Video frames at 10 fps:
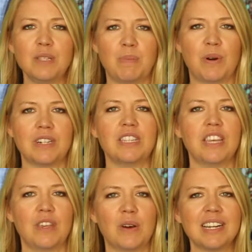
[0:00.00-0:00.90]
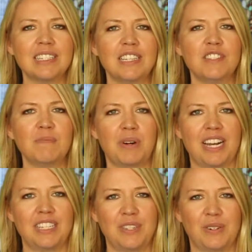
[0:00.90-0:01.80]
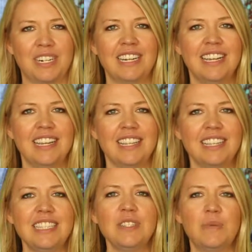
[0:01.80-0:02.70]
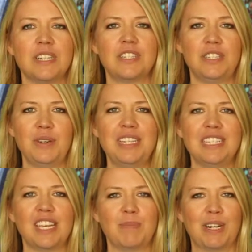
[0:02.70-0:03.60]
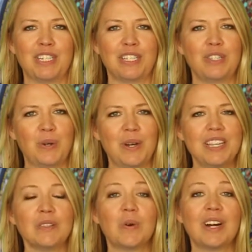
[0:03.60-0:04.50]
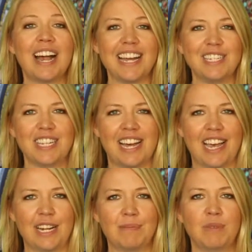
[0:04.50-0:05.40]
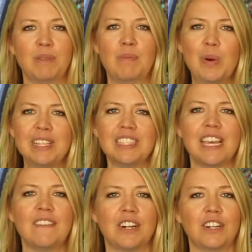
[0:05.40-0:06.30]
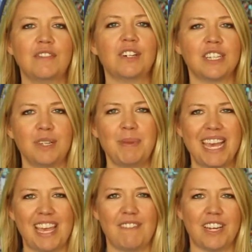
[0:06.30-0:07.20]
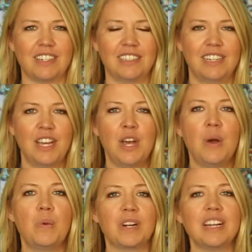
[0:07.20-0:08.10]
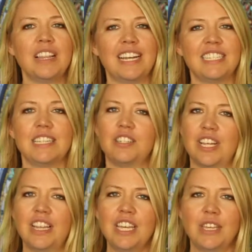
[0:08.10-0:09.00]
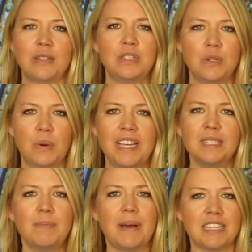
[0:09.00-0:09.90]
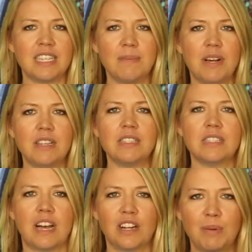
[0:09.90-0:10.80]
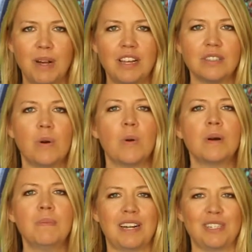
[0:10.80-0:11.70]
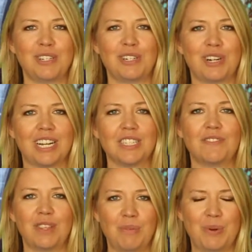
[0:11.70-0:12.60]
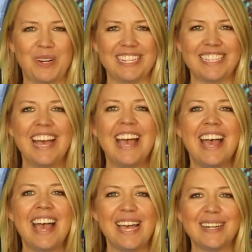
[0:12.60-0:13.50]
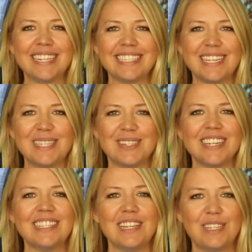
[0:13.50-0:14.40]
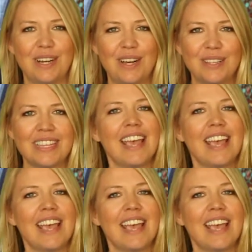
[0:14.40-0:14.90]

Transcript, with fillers: supports the York Sense of Pride store, this is where students can purchase toys or hygiene items with points they've earned for good behavior. We're collecting gently used toys, basketballs, soccer balls, or monster trucks for the boys. Hair accessories, dolls,